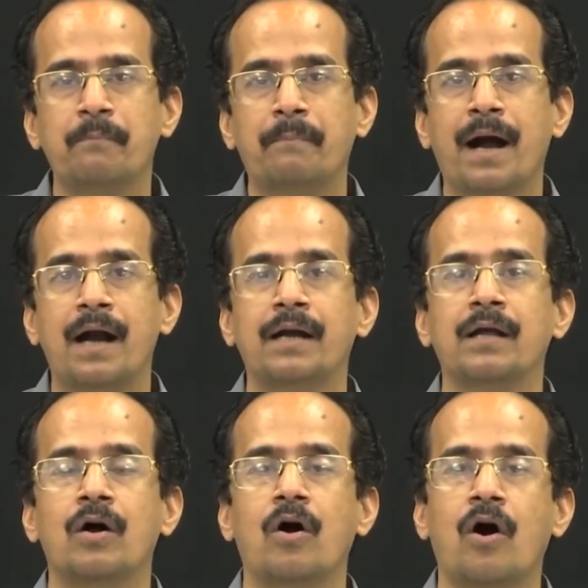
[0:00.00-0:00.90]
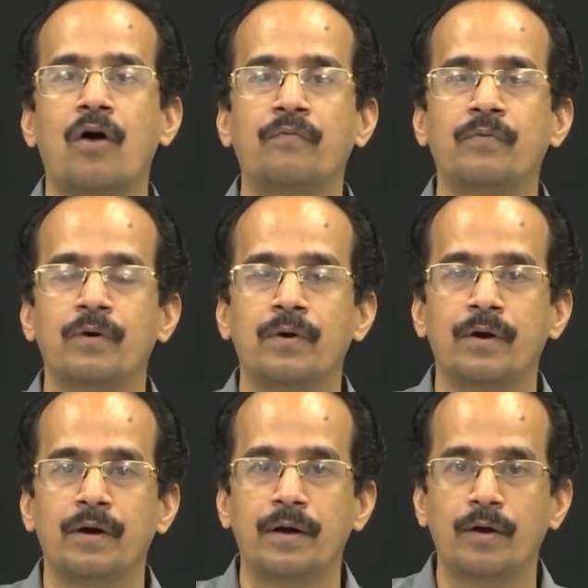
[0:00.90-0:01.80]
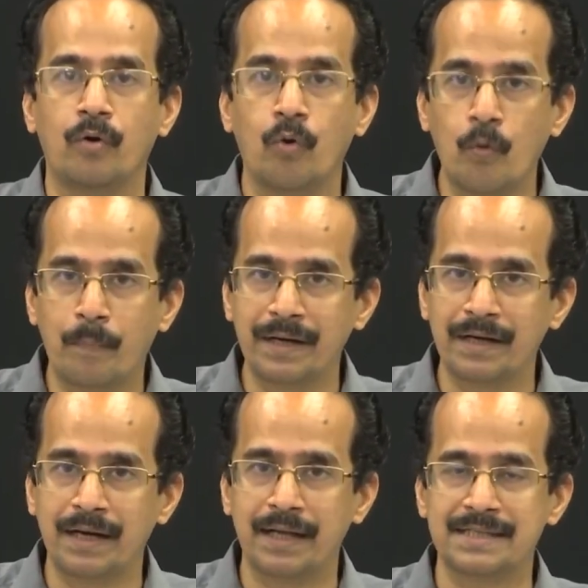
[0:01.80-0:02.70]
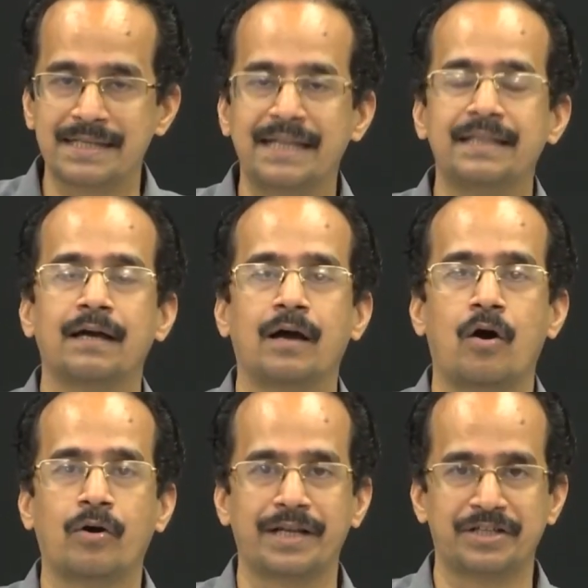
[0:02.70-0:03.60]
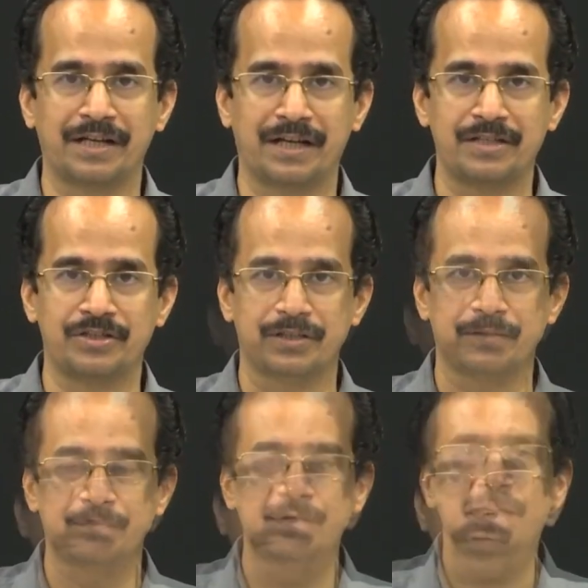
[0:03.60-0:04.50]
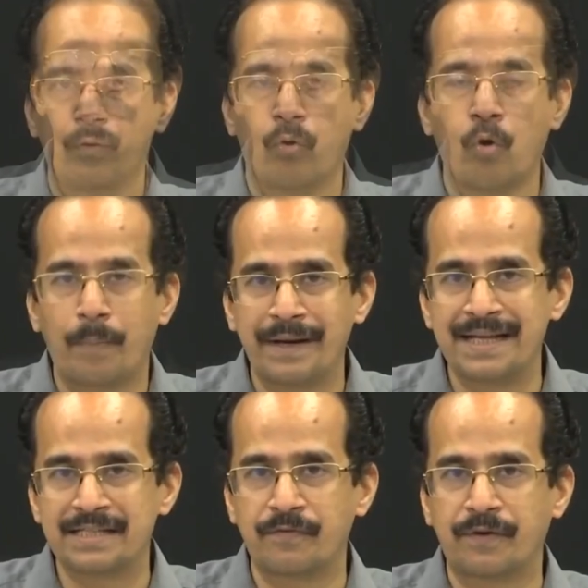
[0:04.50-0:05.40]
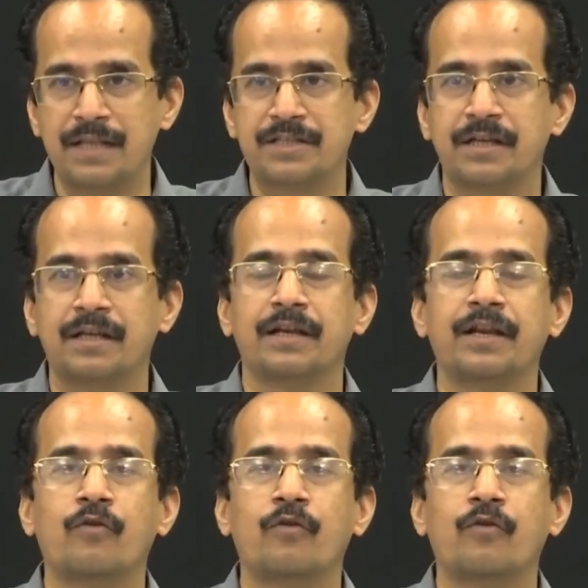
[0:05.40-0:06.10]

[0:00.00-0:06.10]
Openness for the experimentation and learning depends on the psychological safety.